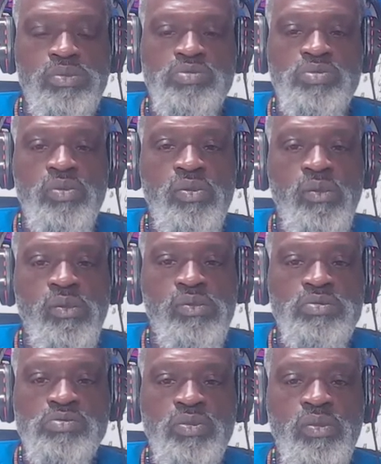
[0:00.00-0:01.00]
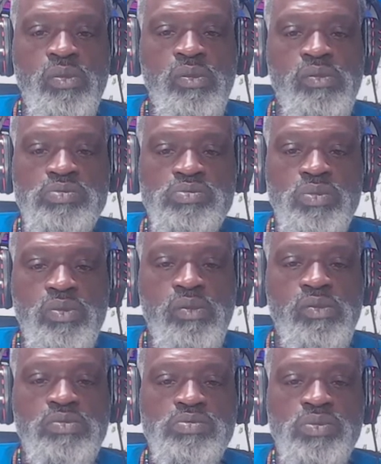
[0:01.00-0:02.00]
grab your glass for some
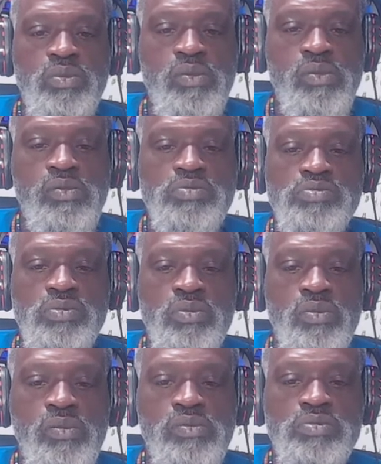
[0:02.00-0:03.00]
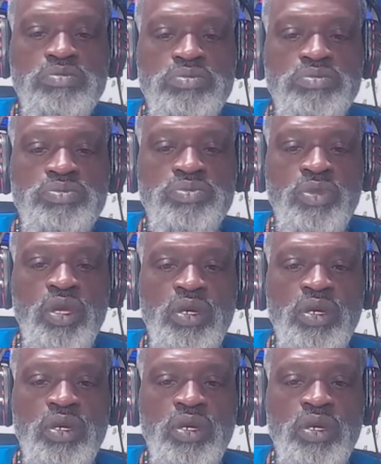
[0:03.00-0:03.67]
water. Grab your glass.